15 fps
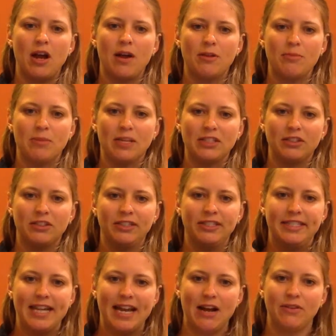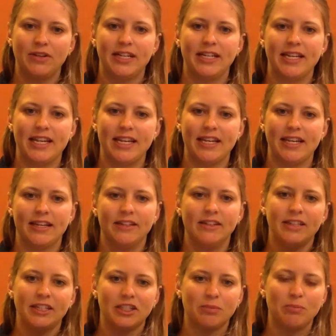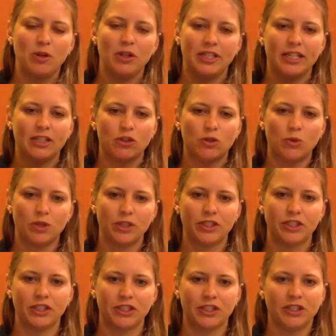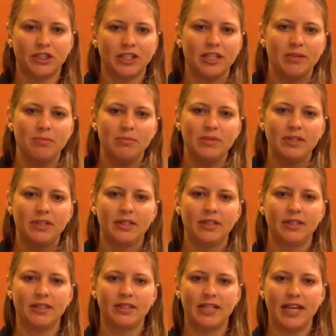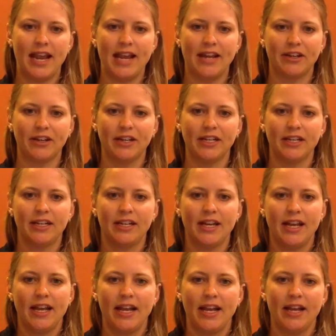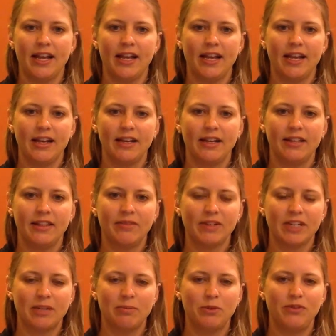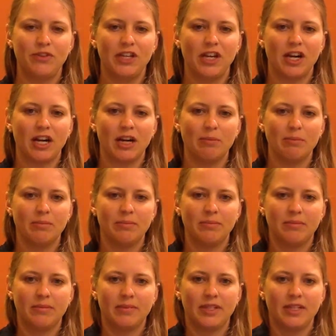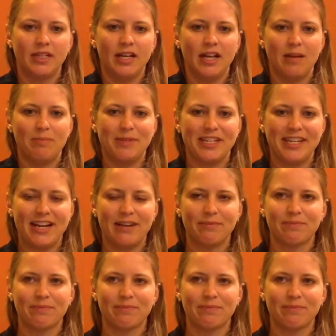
muscle down and in, like you're pulling it towards your sternum to anchor it, then we're going to move the arm up and down.